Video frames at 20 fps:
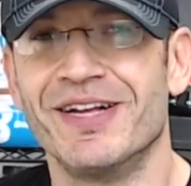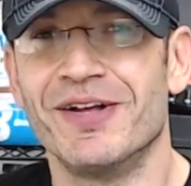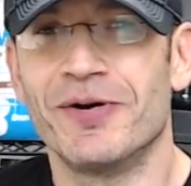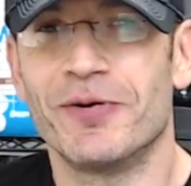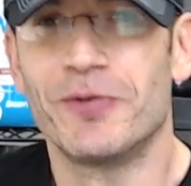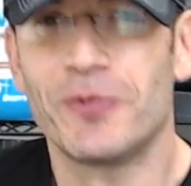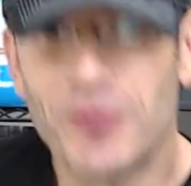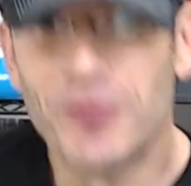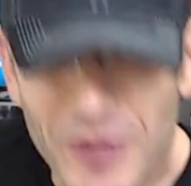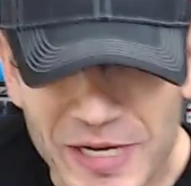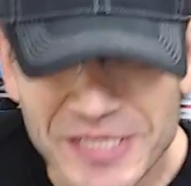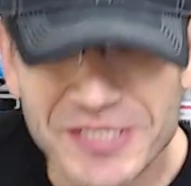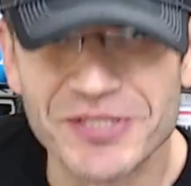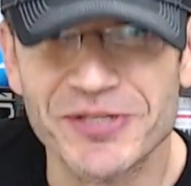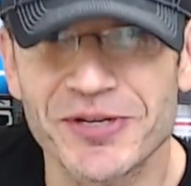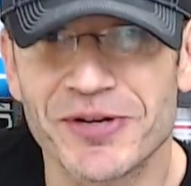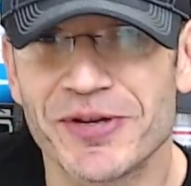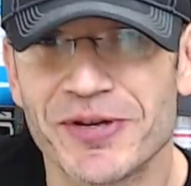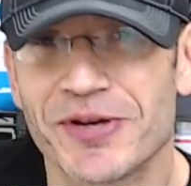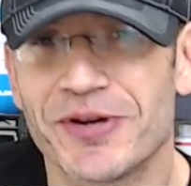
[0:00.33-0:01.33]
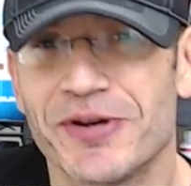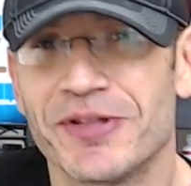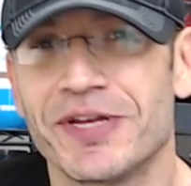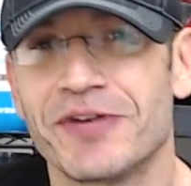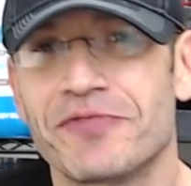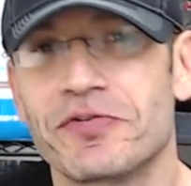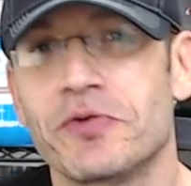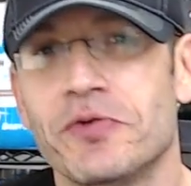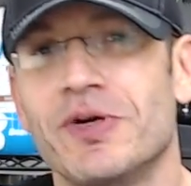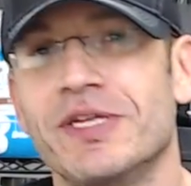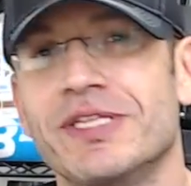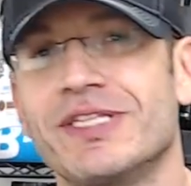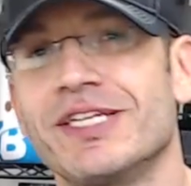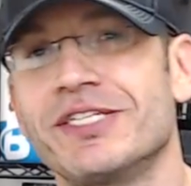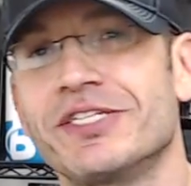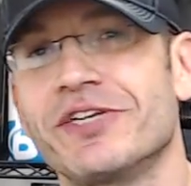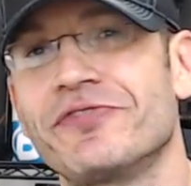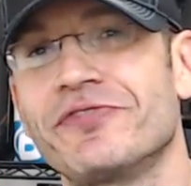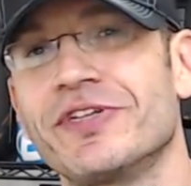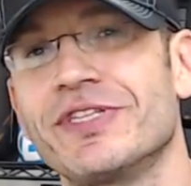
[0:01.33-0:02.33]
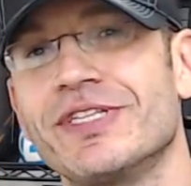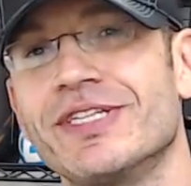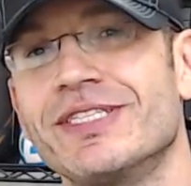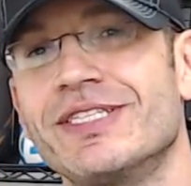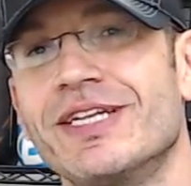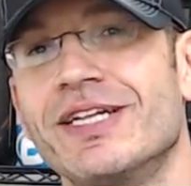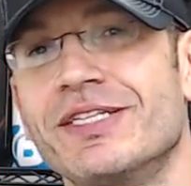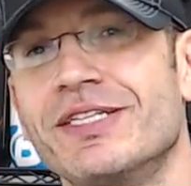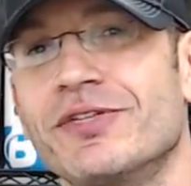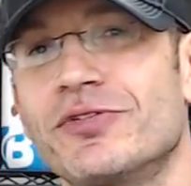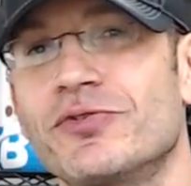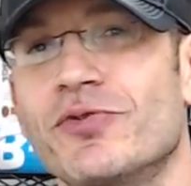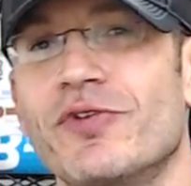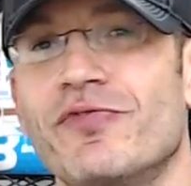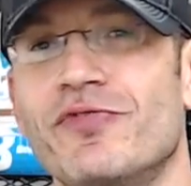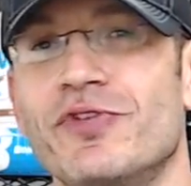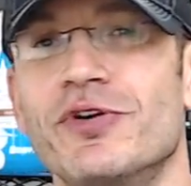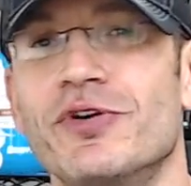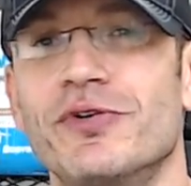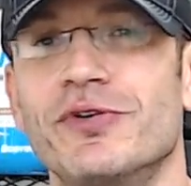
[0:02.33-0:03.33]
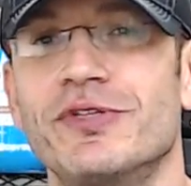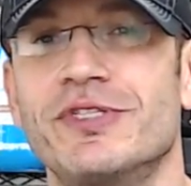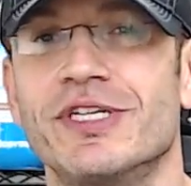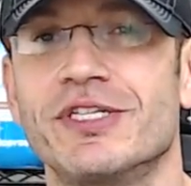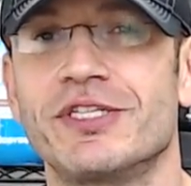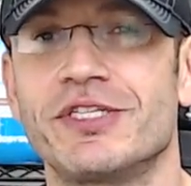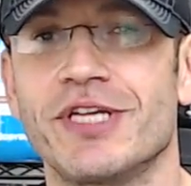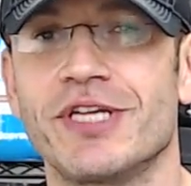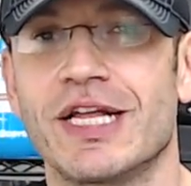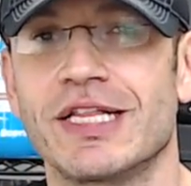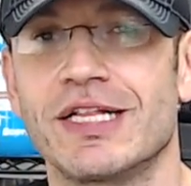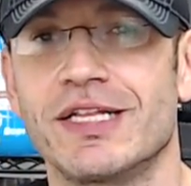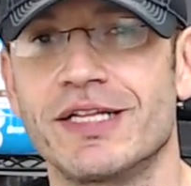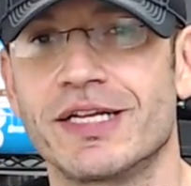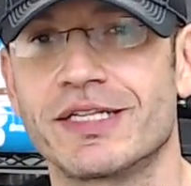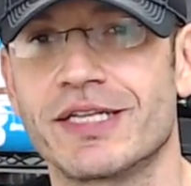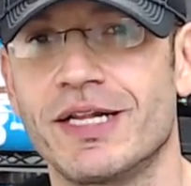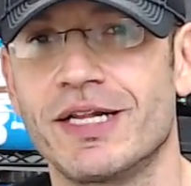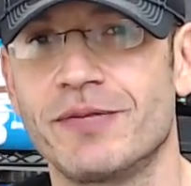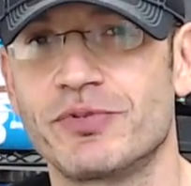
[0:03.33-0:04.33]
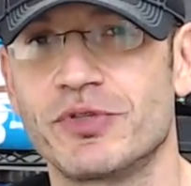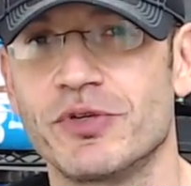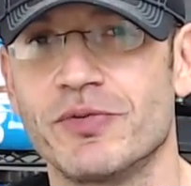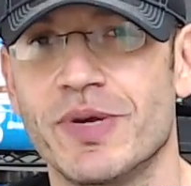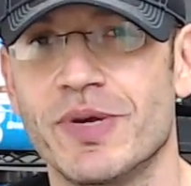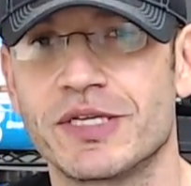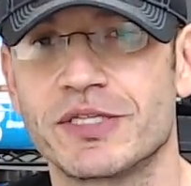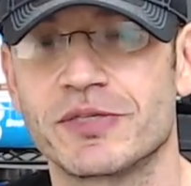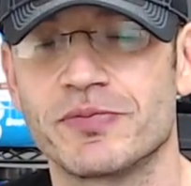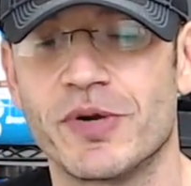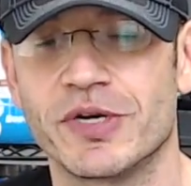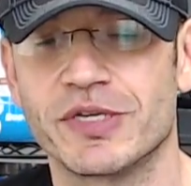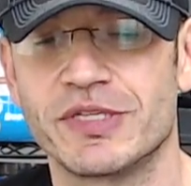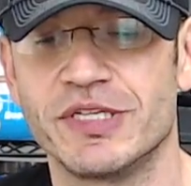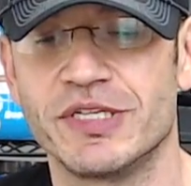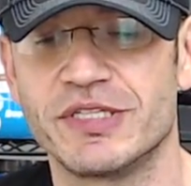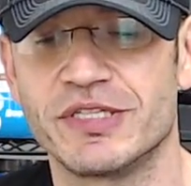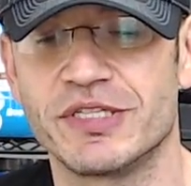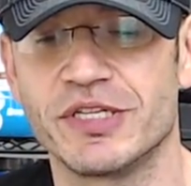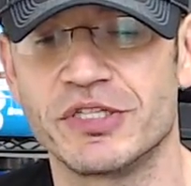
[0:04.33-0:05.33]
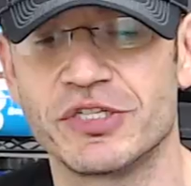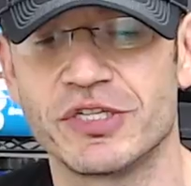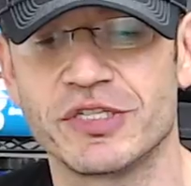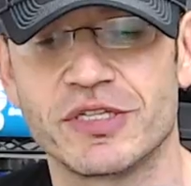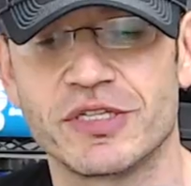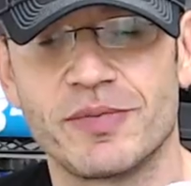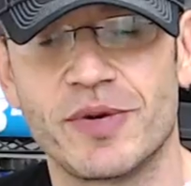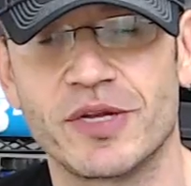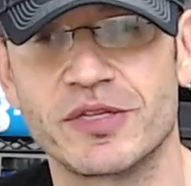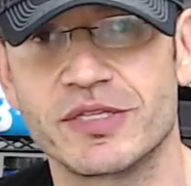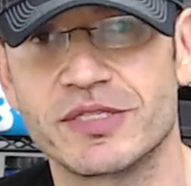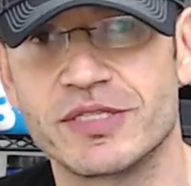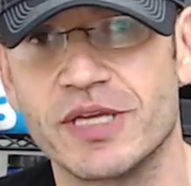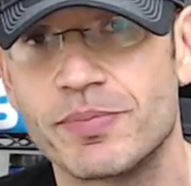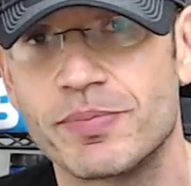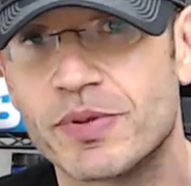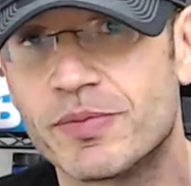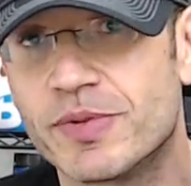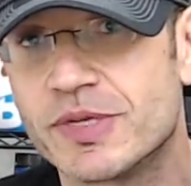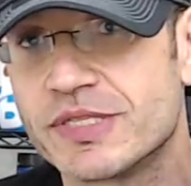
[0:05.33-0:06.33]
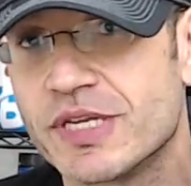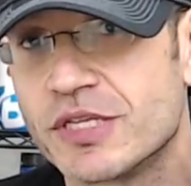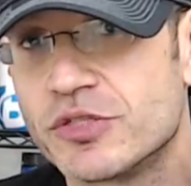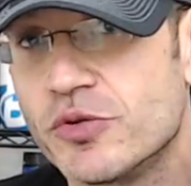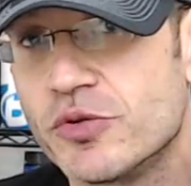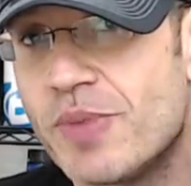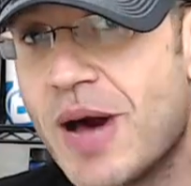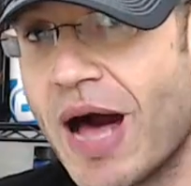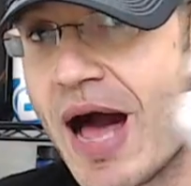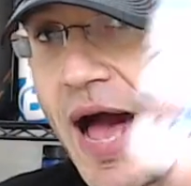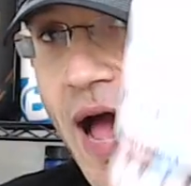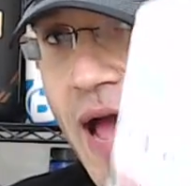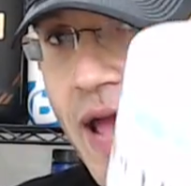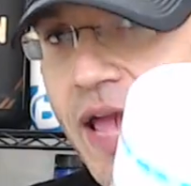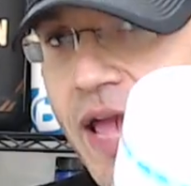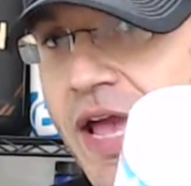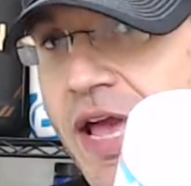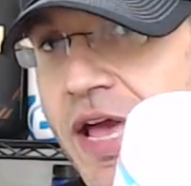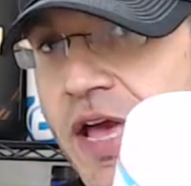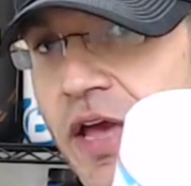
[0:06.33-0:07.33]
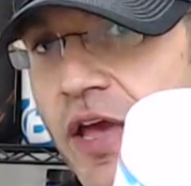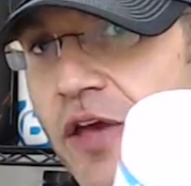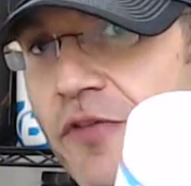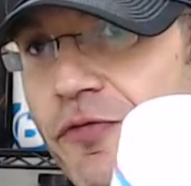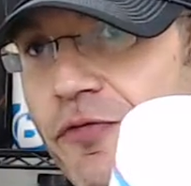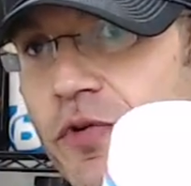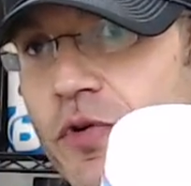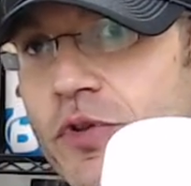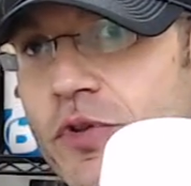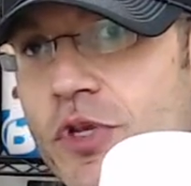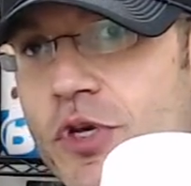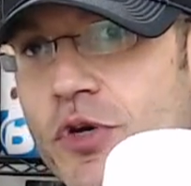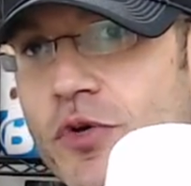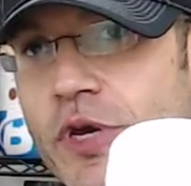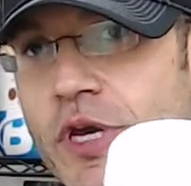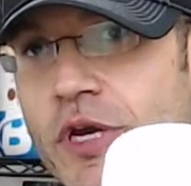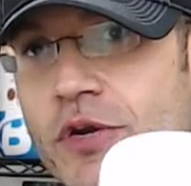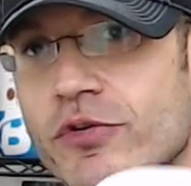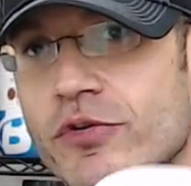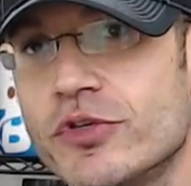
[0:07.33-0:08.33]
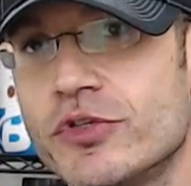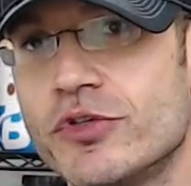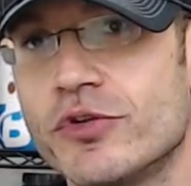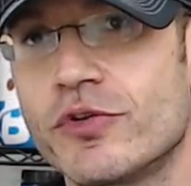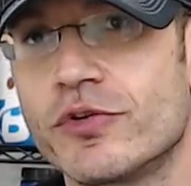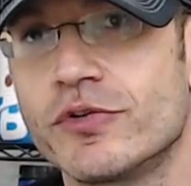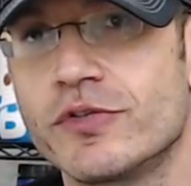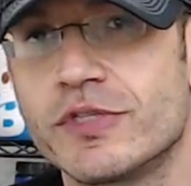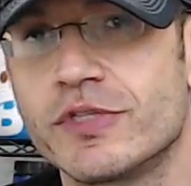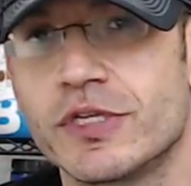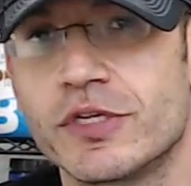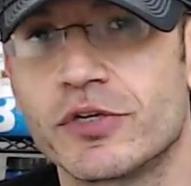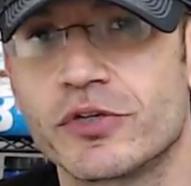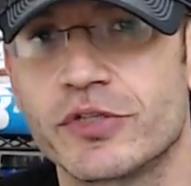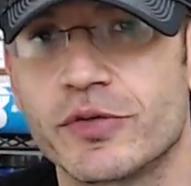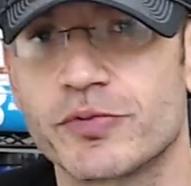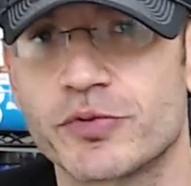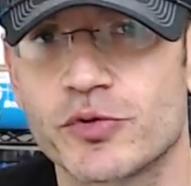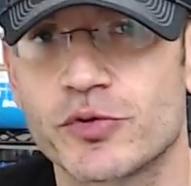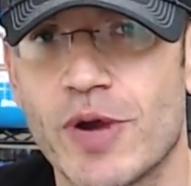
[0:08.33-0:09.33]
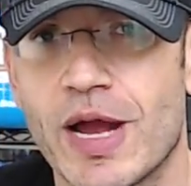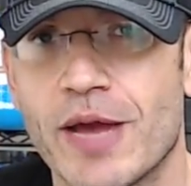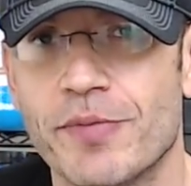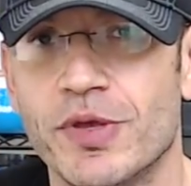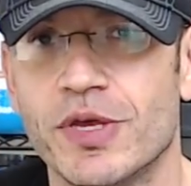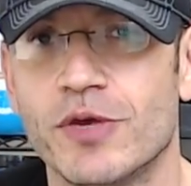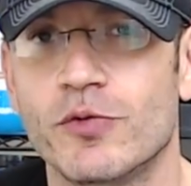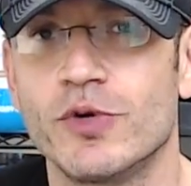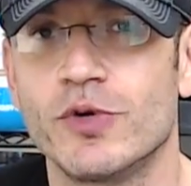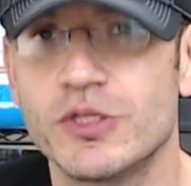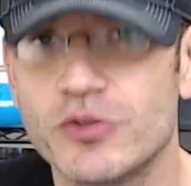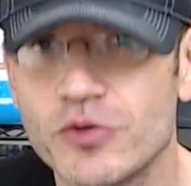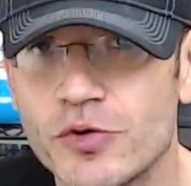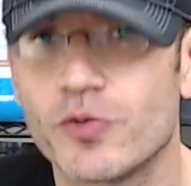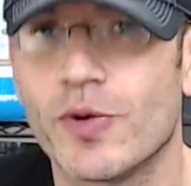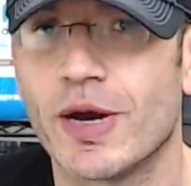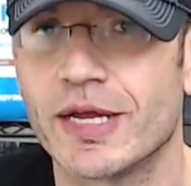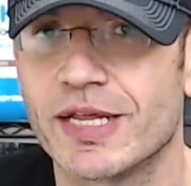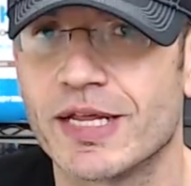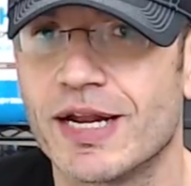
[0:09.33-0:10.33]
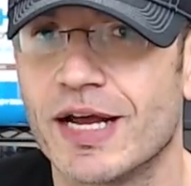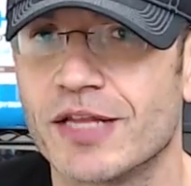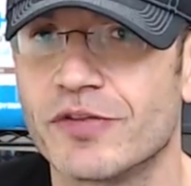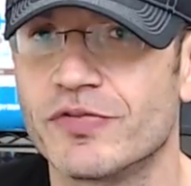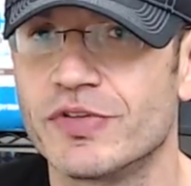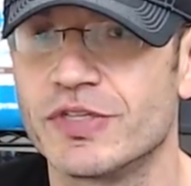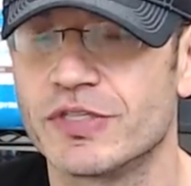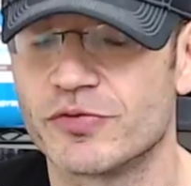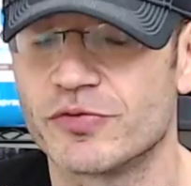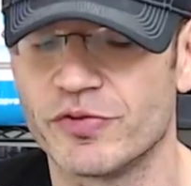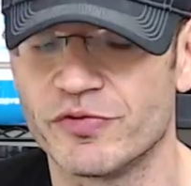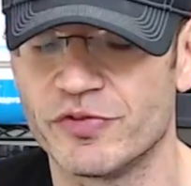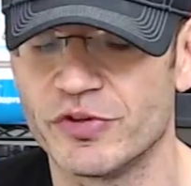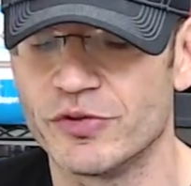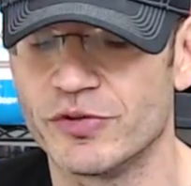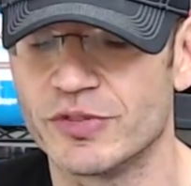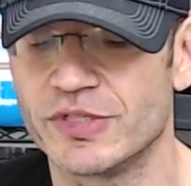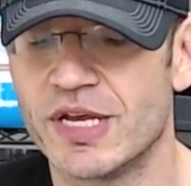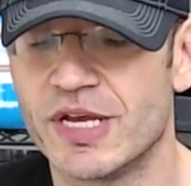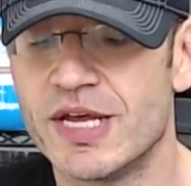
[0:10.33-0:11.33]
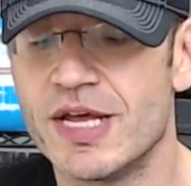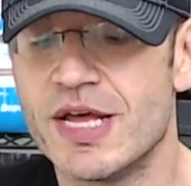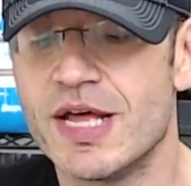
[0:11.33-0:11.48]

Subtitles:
What's going on, everyone? TJ Fitness D News Reviews, the channel that helps you make smart decisions about the supplements that you buy. If you're new here, you should consider subscribing. We do quite a lot of these reviews.